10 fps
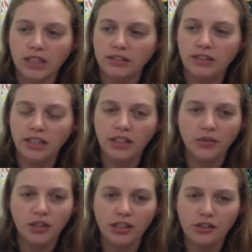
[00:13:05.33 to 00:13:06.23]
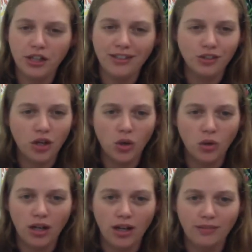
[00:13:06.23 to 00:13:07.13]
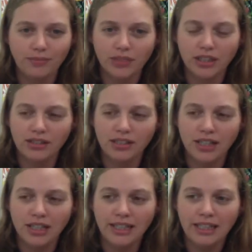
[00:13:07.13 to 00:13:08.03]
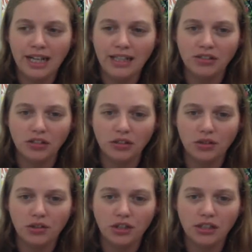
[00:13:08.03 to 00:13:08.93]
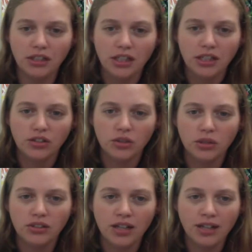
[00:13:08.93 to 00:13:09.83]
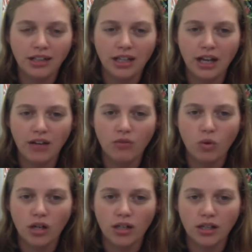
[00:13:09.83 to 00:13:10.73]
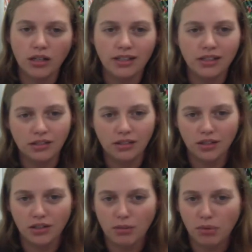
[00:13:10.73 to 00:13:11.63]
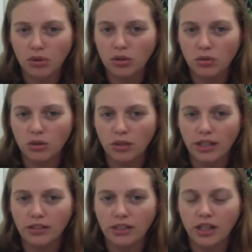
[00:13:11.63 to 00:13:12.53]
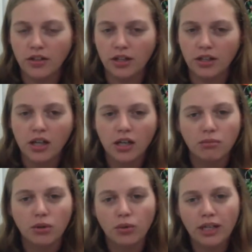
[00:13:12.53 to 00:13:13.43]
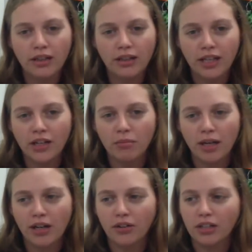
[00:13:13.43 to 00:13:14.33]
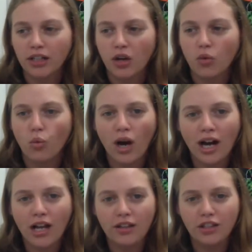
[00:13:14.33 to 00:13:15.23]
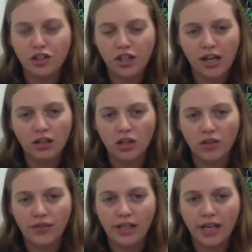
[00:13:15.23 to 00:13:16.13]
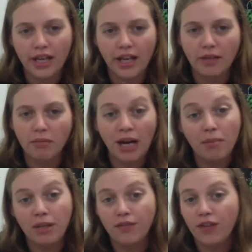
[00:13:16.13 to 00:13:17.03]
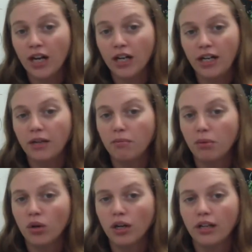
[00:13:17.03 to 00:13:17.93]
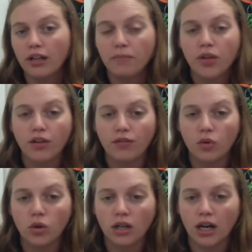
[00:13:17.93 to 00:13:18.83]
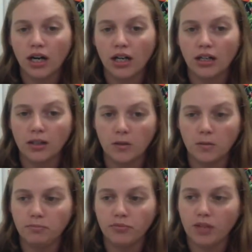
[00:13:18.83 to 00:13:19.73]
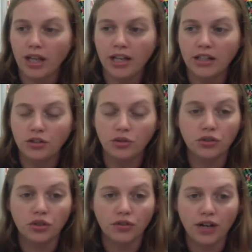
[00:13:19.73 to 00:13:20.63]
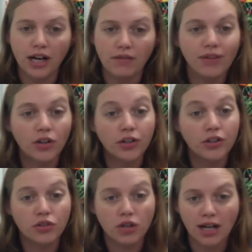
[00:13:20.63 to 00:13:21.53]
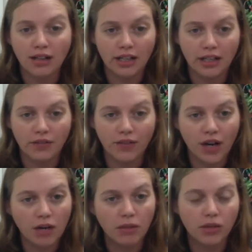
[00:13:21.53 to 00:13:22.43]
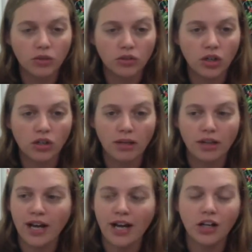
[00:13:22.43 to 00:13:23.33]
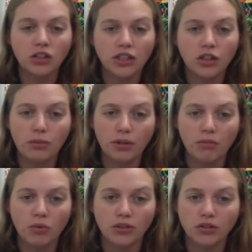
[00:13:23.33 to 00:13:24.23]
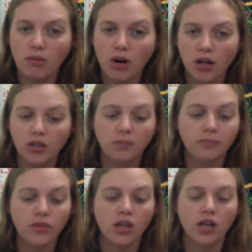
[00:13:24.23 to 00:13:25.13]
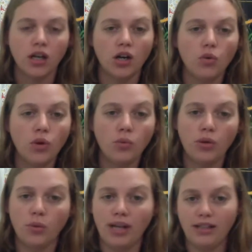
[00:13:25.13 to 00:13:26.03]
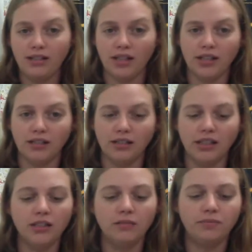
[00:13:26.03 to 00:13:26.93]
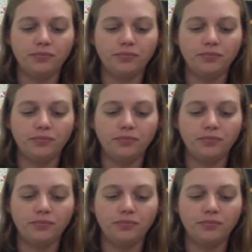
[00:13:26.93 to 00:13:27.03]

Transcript: didn't really change a whole lot. It's not in a solution, so it's not going to have water necessarily pulled one way or the other, but we can think about why the shell on the egg might be very important for our egg to survive on a dry land environment. We'll talk about that a little bit more tomorrow when we weigh these eggs again.